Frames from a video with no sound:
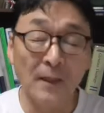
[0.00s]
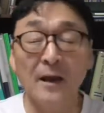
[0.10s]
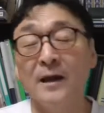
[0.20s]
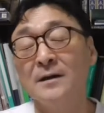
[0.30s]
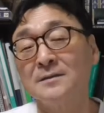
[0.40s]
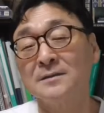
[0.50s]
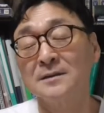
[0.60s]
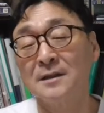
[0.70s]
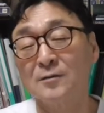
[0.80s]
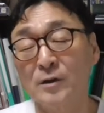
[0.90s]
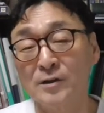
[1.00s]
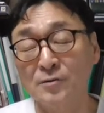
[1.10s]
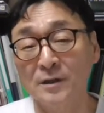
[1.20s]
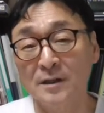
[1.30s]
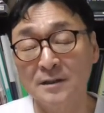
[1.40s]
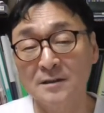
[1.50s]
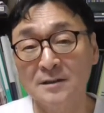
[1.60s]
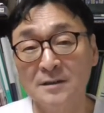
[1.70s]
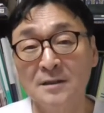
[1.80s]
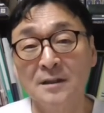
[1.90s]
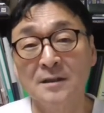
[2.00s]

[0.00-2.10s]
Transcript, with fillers: And the question is,